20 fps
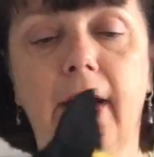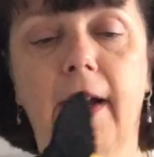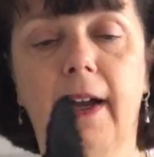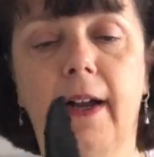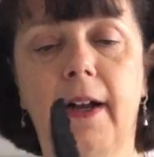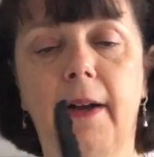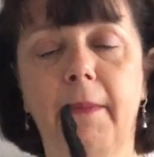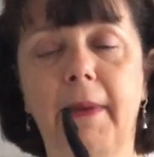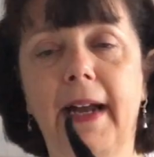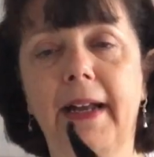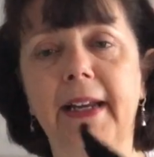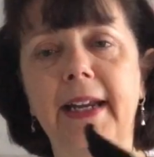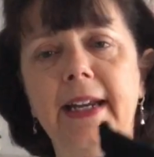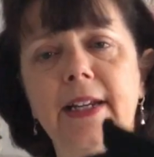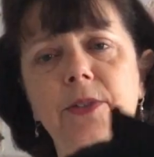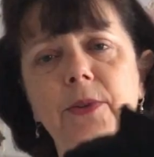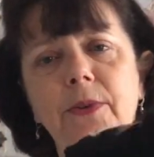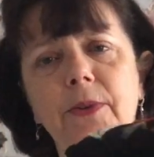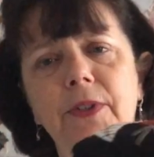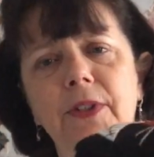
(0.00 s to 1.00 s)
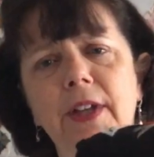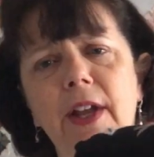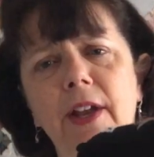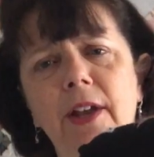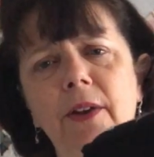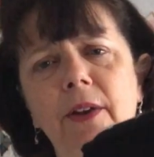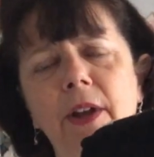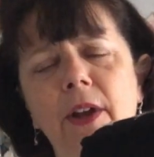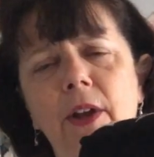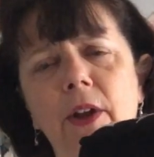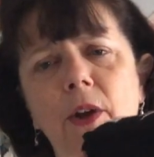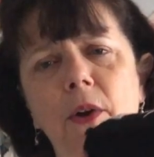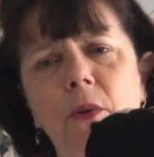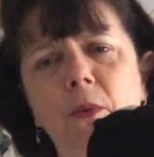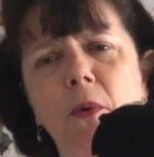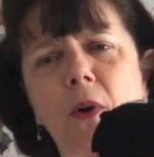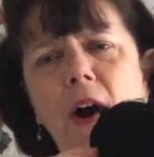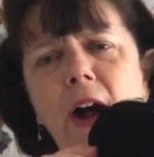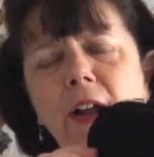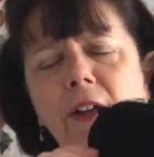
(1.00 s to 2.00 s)
And he's also
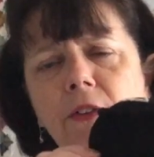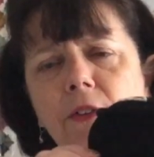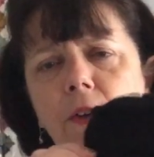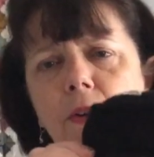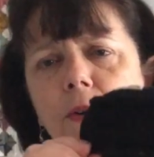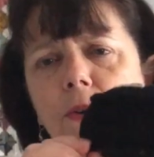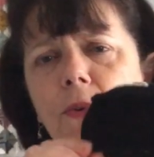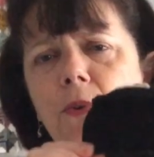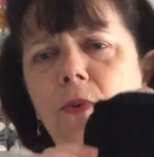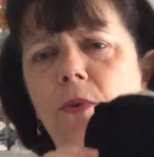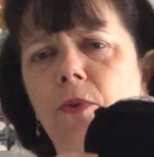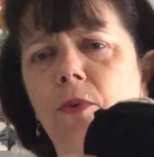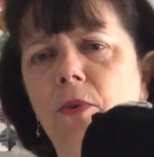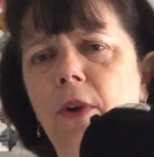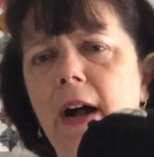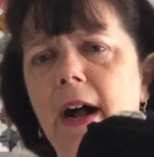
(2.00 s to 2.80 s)
what I'd call